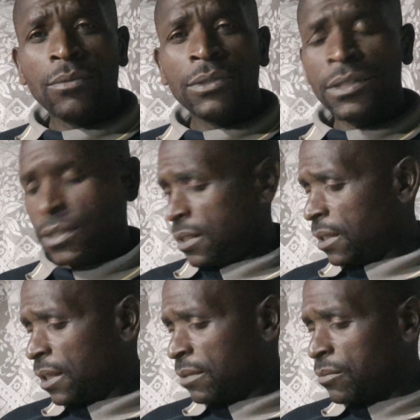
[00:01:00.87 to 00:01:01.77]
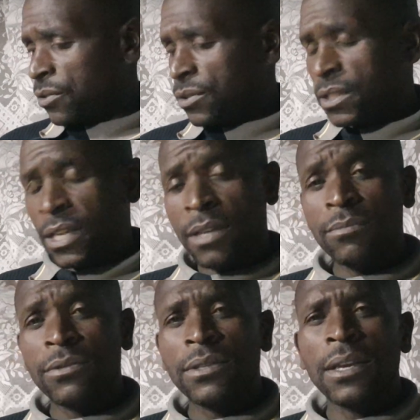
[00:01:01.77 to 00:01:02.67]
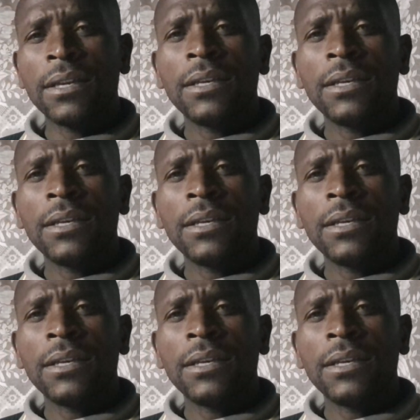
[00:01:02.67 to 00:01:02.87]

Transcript: which at most times